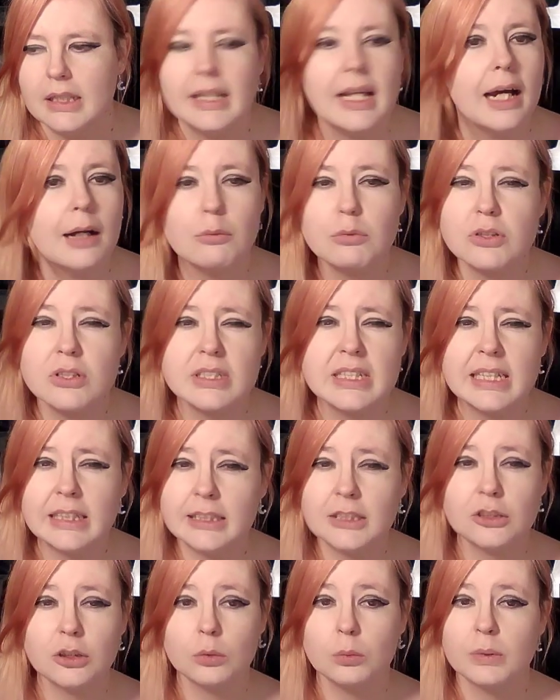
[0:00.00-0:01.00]
was nearly
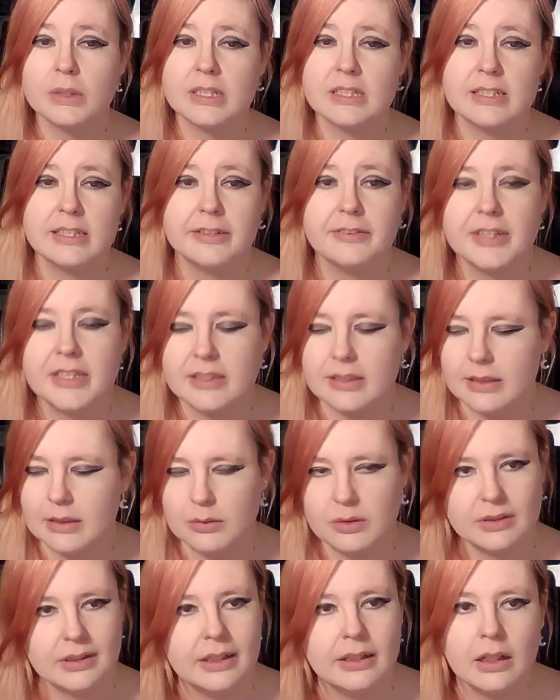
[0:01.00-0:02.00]
done with the series, and I
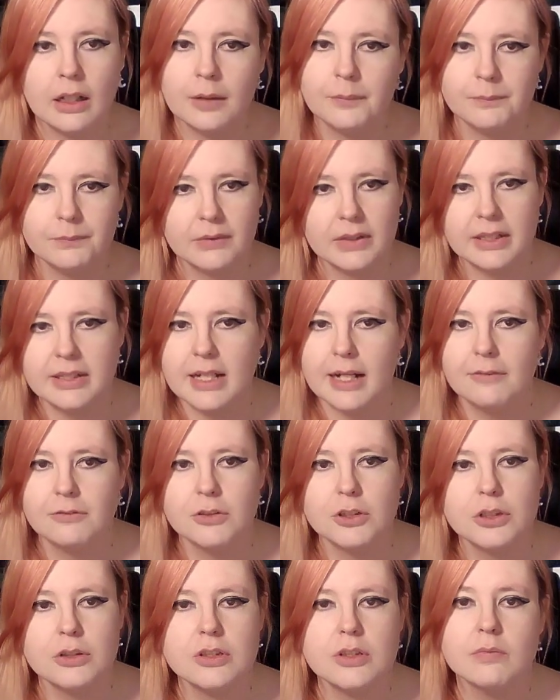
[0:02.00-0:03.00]
was like, no, they'd have to
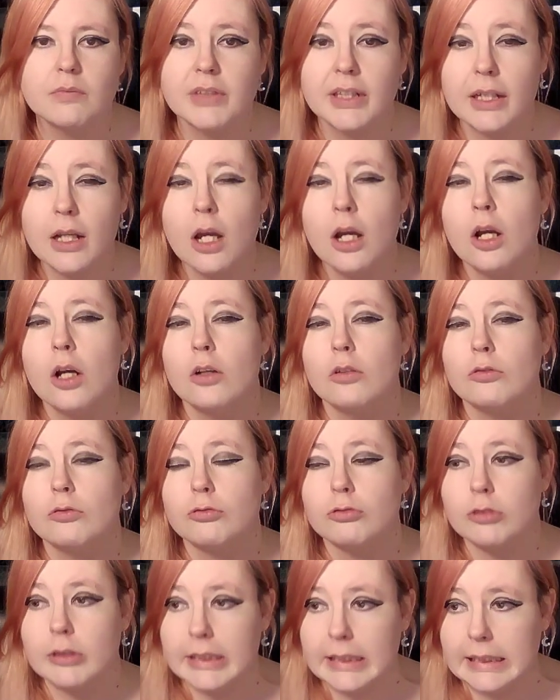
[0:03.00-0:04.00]
do something
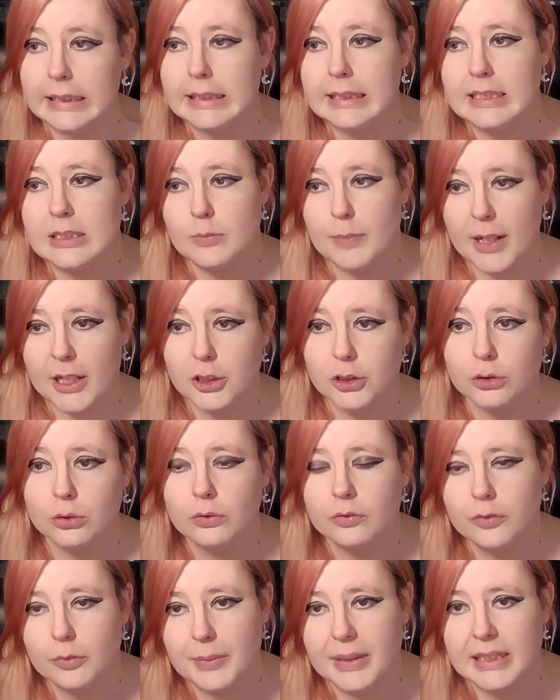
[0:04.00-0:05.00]
really special
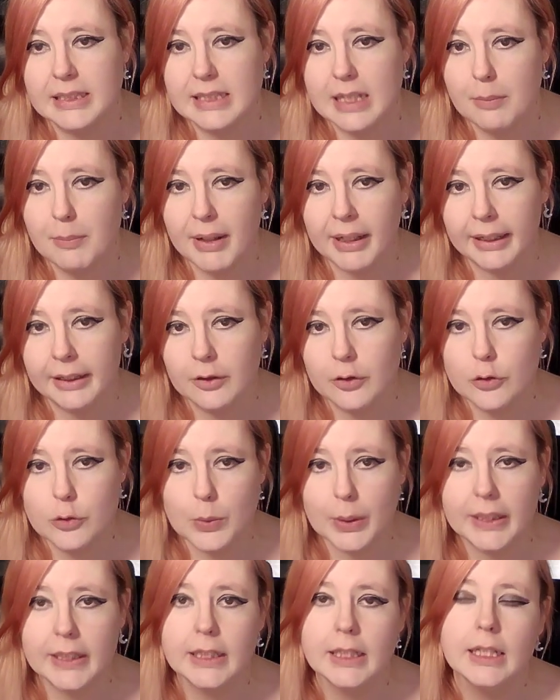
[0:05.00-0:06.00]
for me to get back into
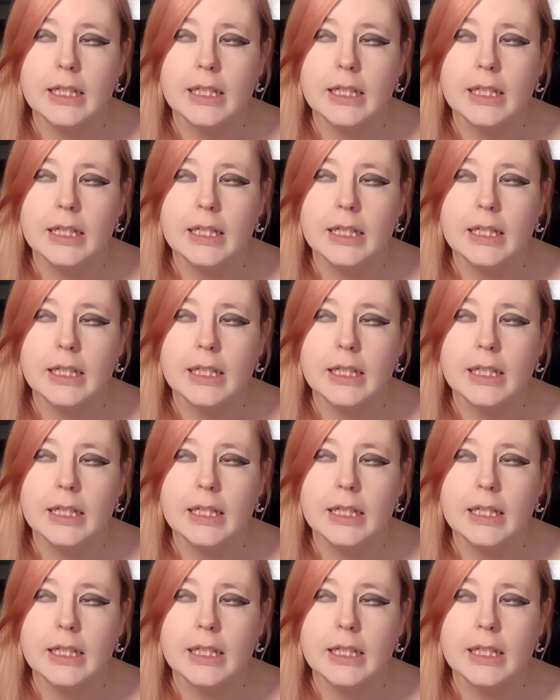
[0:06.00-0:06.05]
it.